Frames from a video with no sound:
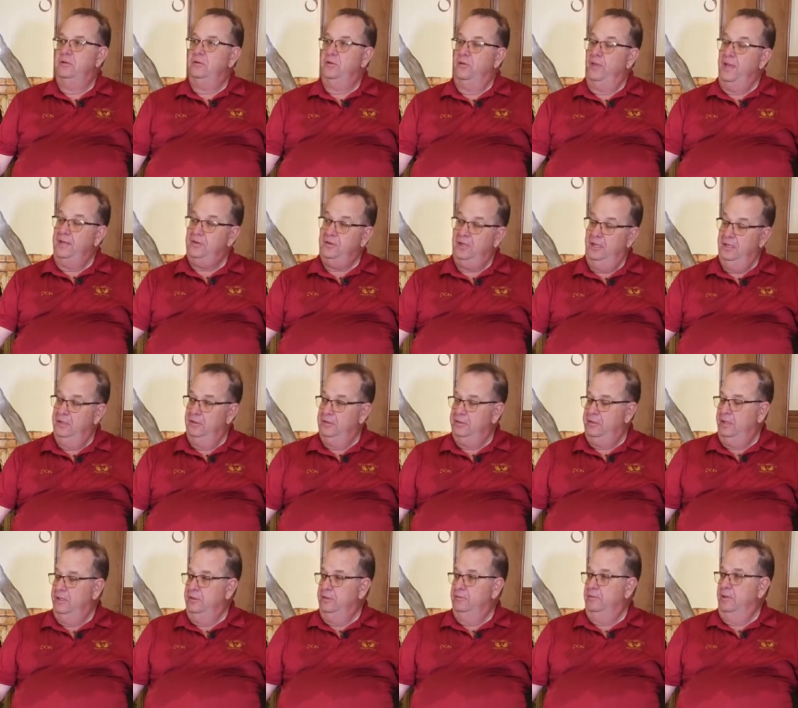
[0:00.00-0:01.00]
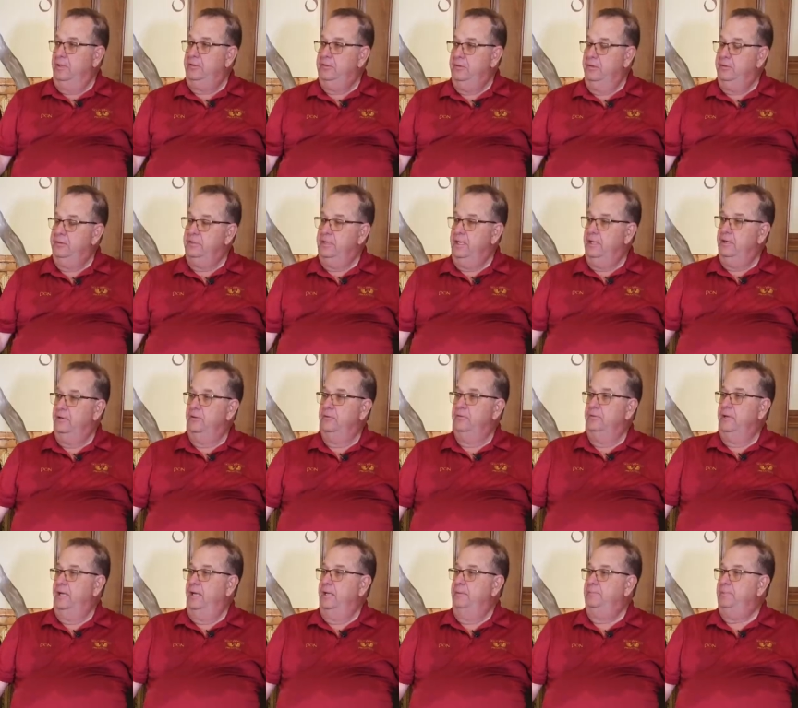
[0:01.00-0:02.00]
So that's inside the rec centers.
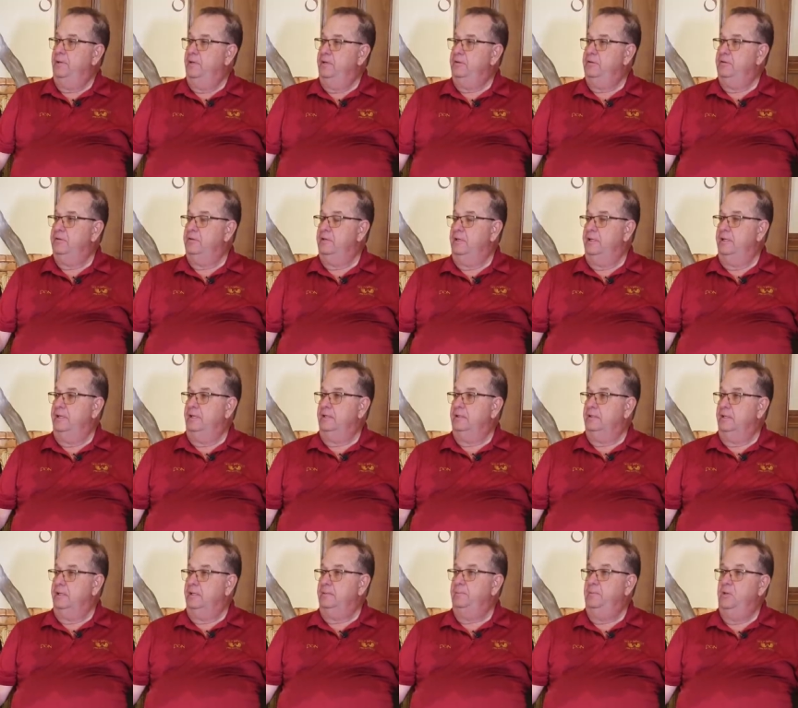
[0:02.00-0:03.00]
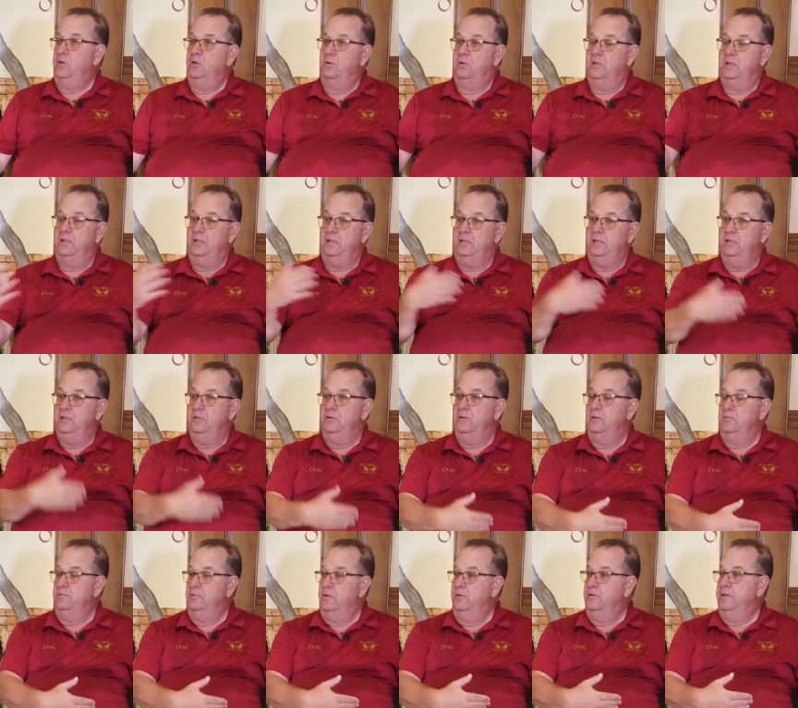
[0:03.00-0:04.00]
Now at places like Lake Miona,
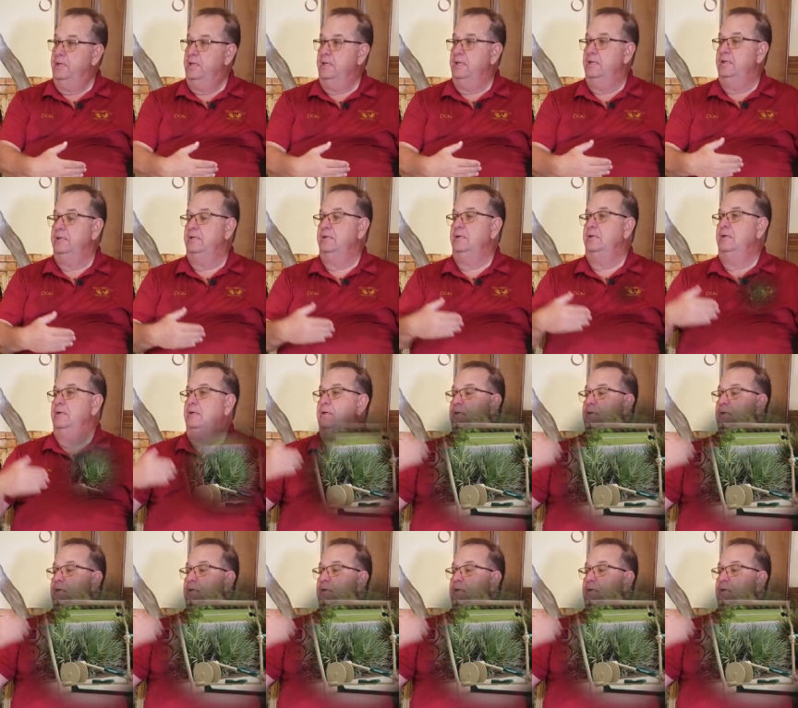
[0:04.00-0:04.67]
here at Rohan,